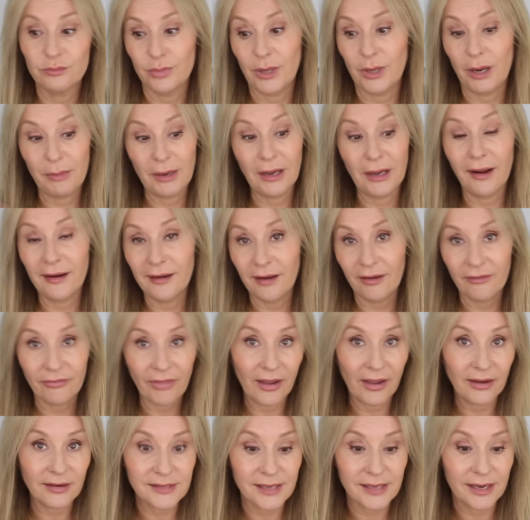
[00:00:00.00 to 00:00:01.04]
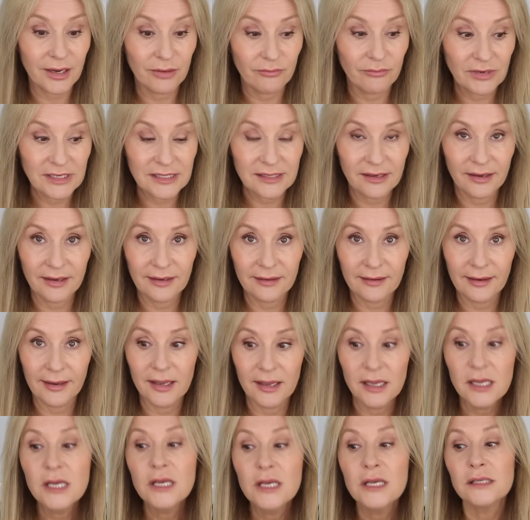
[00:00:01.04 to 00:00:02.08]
but I mean, I love that because I can recycle it.